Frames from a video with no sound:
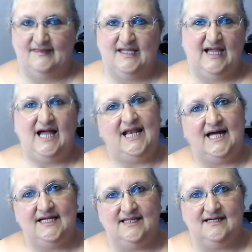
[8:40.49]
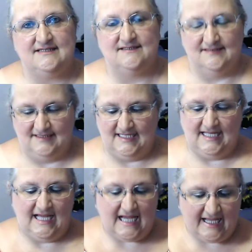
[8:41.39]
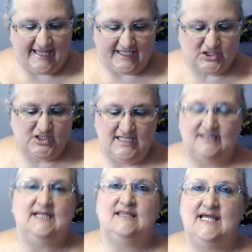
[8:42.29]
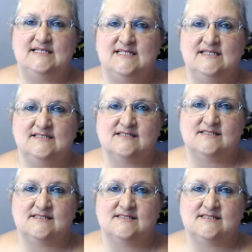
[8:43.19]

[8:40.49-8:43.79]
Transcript: I like that. I actually think that is...